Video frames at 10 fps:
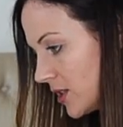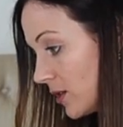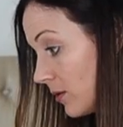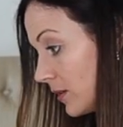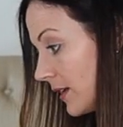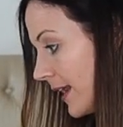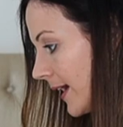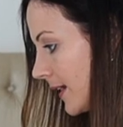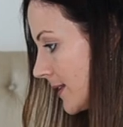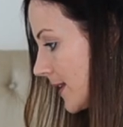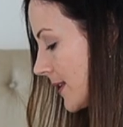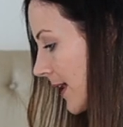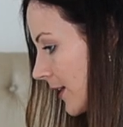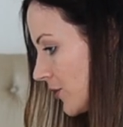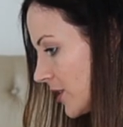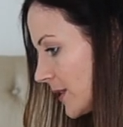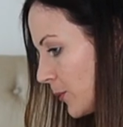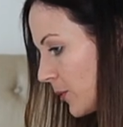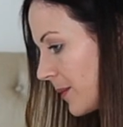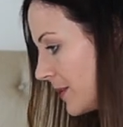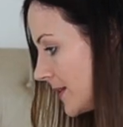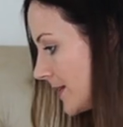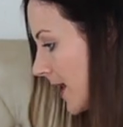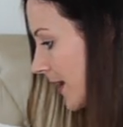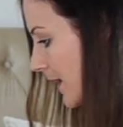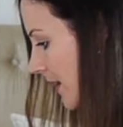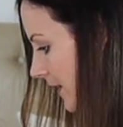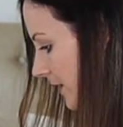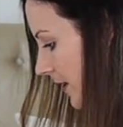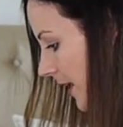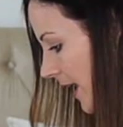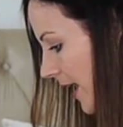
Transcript: So the necklaces, I can just put them inside here.